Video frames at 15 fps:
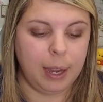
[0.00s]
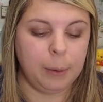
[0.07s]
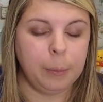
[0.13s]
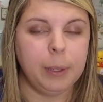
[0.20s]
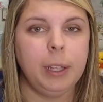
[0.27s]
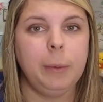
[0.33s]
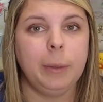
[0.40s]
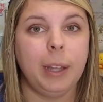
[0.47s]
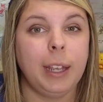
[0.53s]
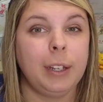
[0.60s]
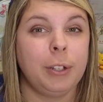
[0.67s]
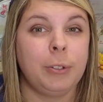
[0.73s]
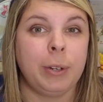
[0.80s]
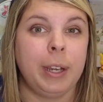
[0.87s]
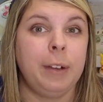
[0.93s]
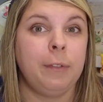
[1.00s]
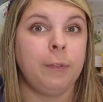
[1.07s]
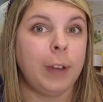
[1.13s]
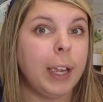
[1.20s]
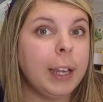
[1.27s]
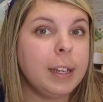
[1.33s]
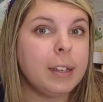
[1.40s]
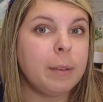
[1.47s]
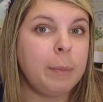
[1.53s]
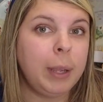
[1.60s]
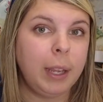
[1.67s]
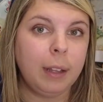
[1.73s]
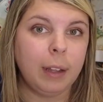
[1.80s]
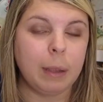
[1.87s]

I really would like to try to find a pin,